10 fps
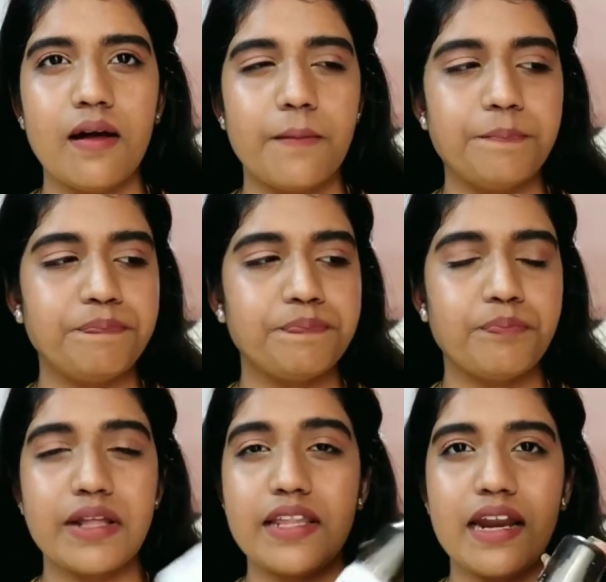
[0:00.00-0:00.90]

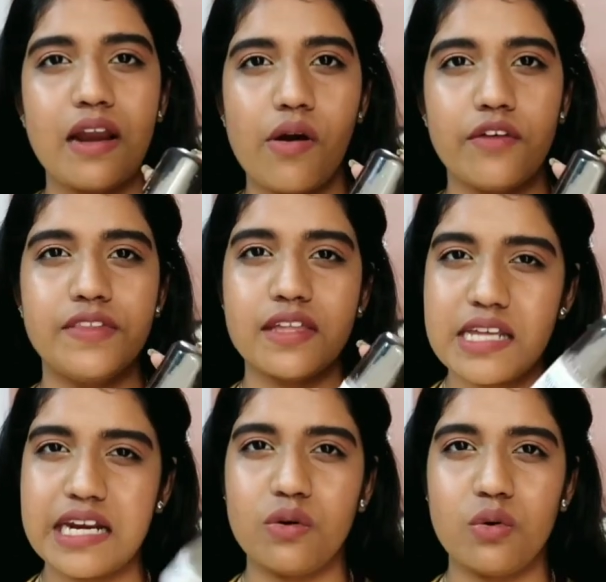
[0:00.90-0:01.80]
there are a lot of
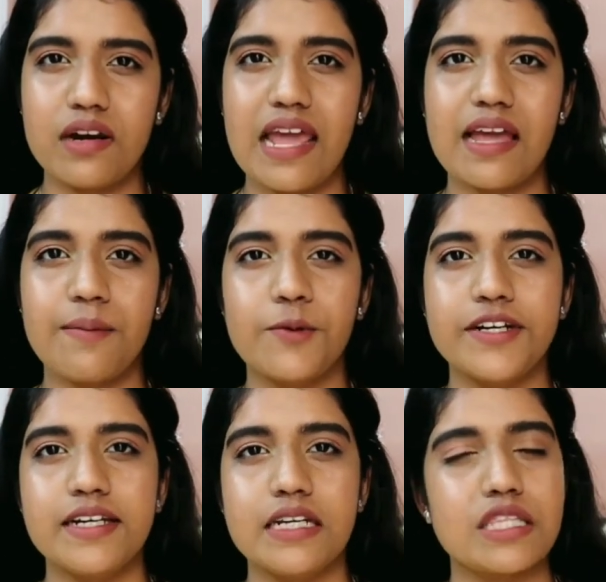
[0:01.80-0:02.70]
things that I don't like
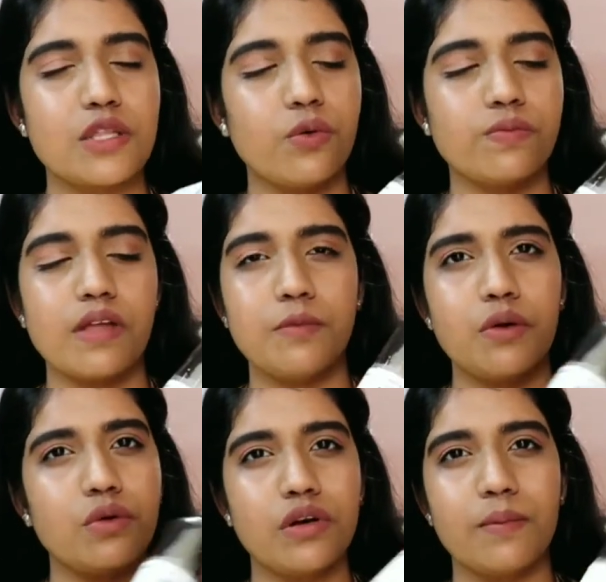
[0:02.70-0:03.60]
about it. So I'm
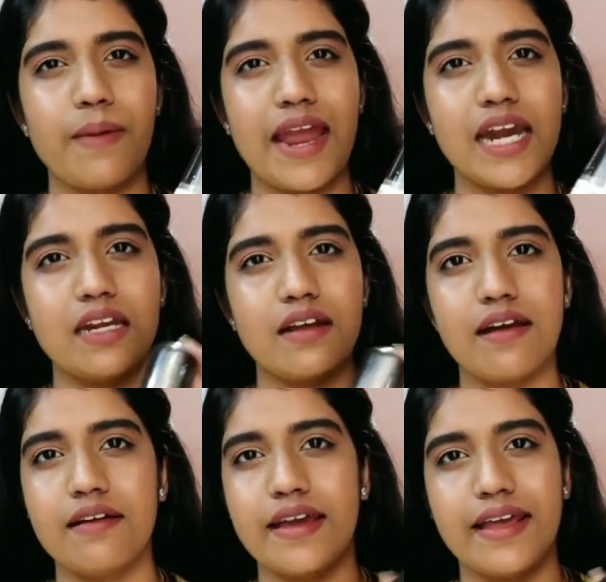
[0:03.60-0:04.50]
not going to buy
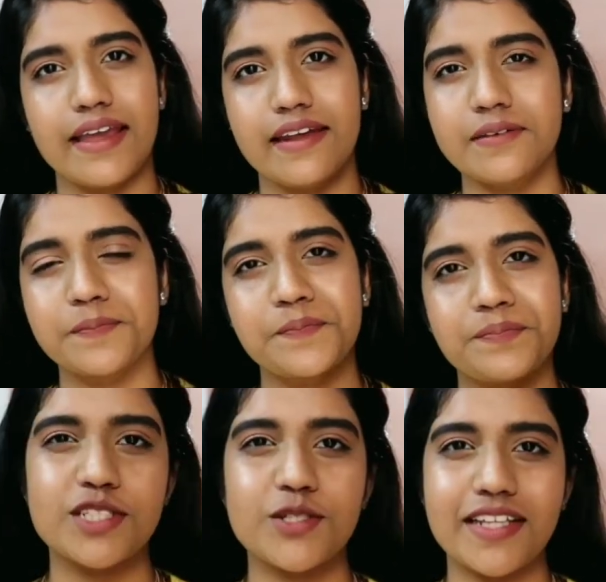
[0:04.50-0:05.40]
it again.
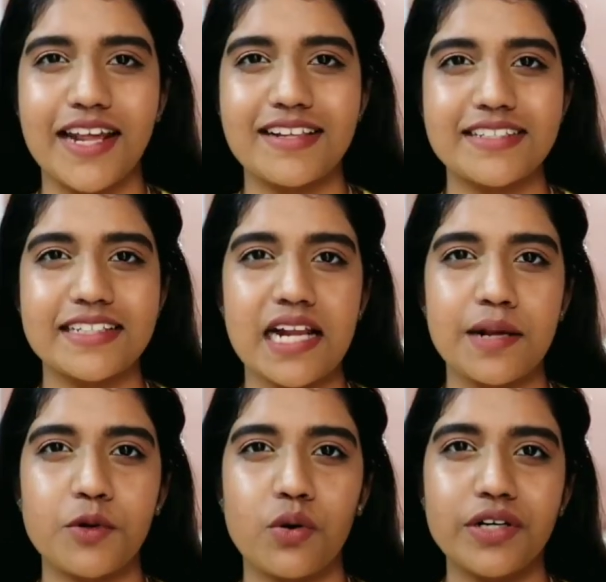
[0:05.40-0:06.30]
So the next thing
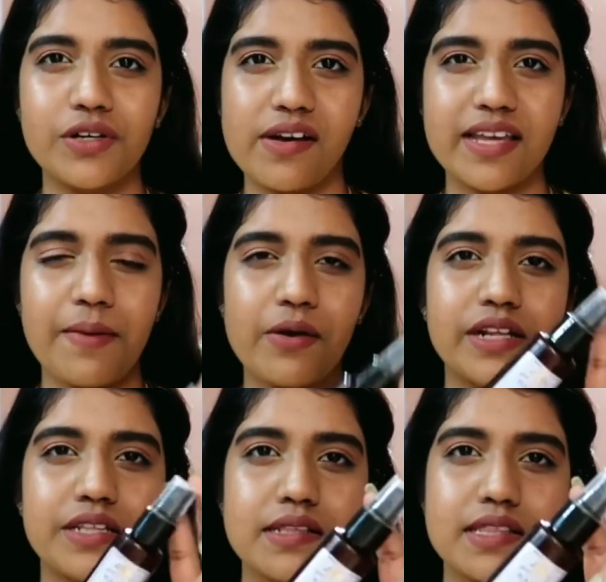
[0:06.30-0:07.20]
that I'm going to talk
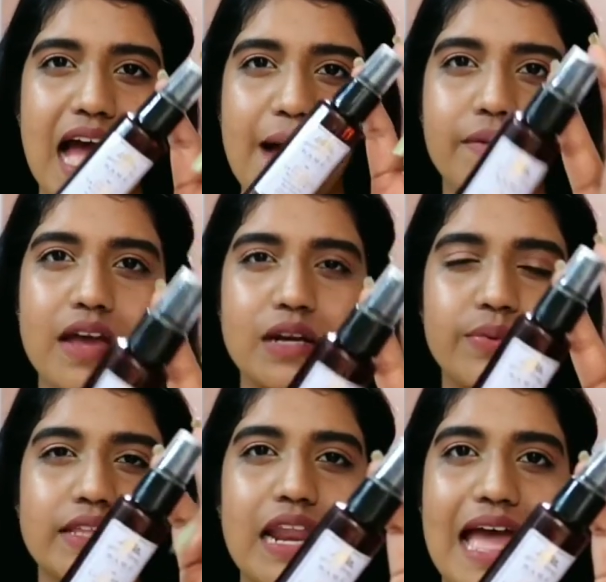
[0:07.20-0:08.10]
about is this Karma
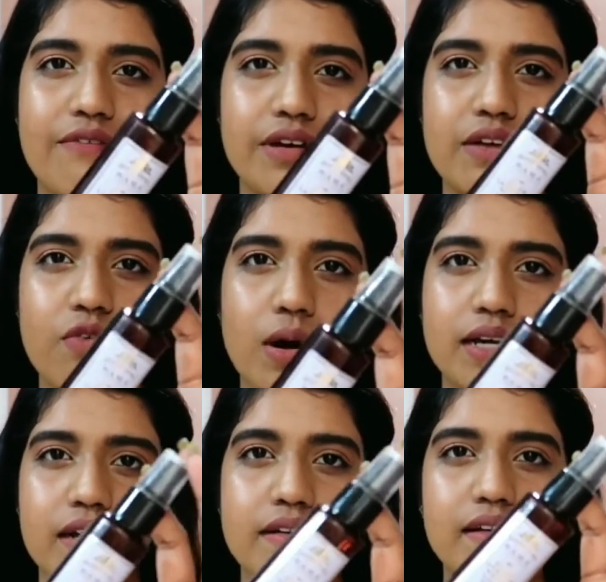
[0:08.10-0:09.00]
Ayurveda Lavender
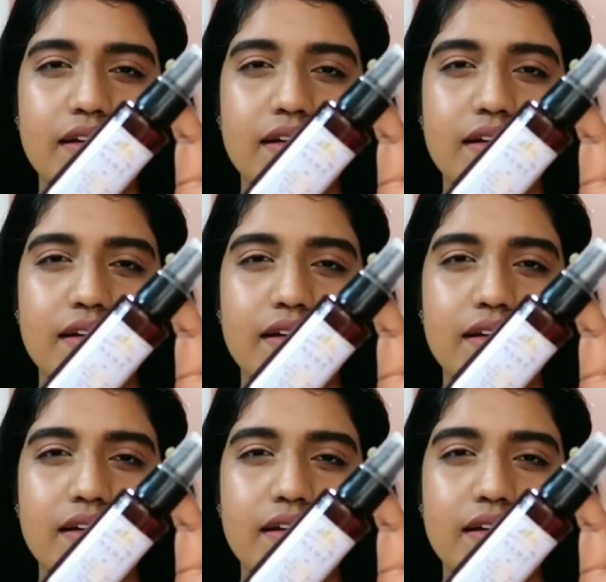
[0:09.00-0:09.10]
Water.